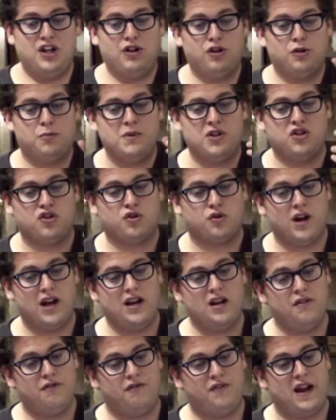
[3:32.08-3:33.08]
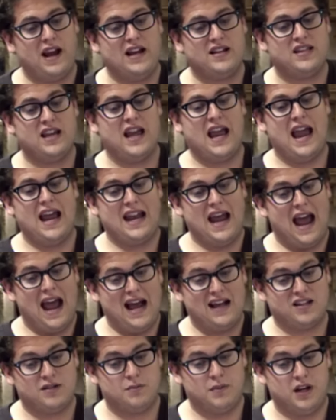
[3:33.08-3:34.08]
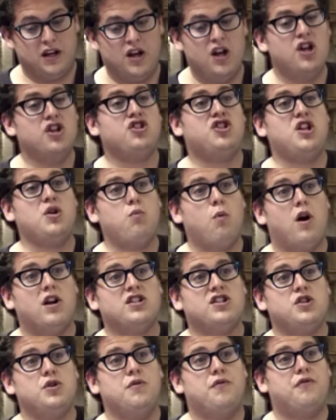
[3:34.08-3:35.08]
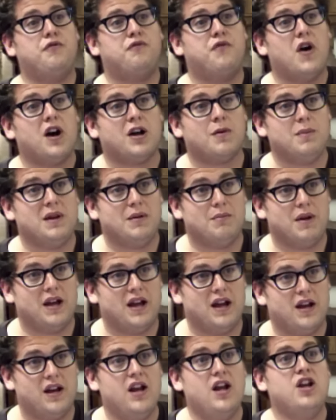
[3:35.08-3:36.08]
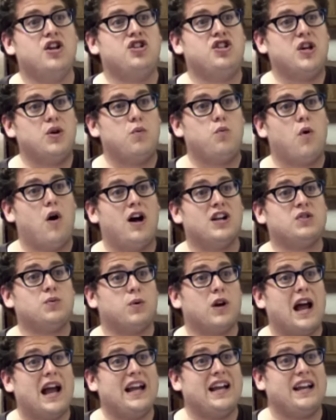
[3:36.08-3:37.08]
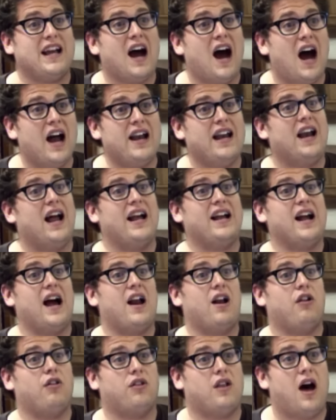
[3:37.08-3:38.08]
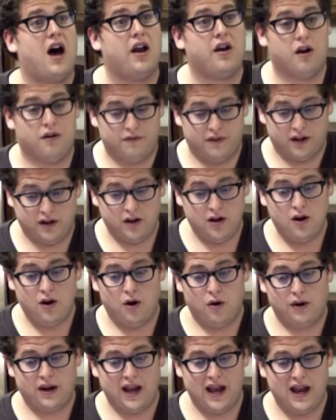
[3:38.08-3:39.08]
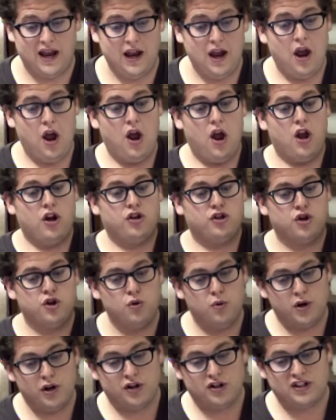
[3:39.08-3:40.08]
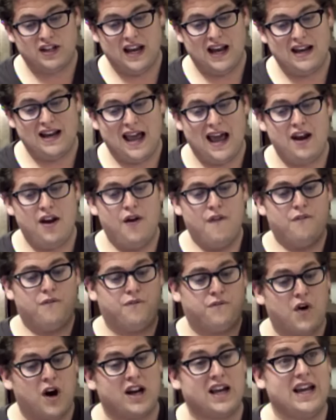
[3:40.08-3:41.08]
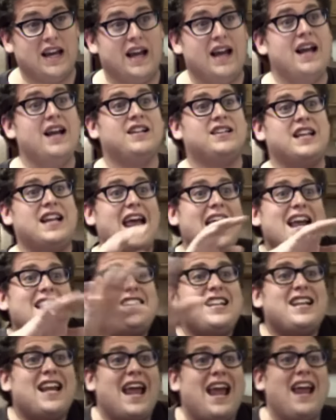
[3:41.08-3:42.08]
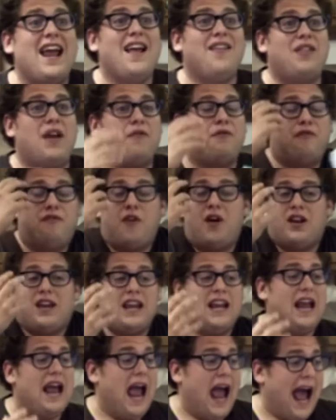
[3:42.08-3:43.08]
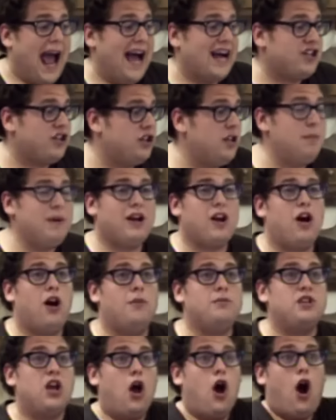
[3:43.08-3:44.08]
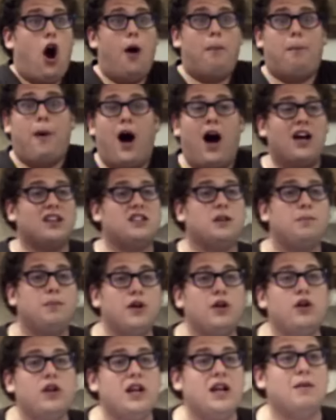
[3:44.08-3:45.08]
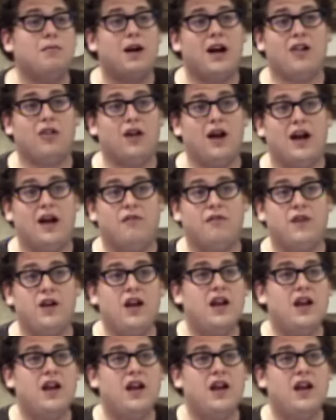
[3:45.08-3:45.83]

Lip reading: She looked me straight in the face and asked me. She wants to fuck me, man. She wants what I got, and I got a lot of it, okay? Do you understand that? Fucking. Today is a day that fucking actually becomes a possibility in my life.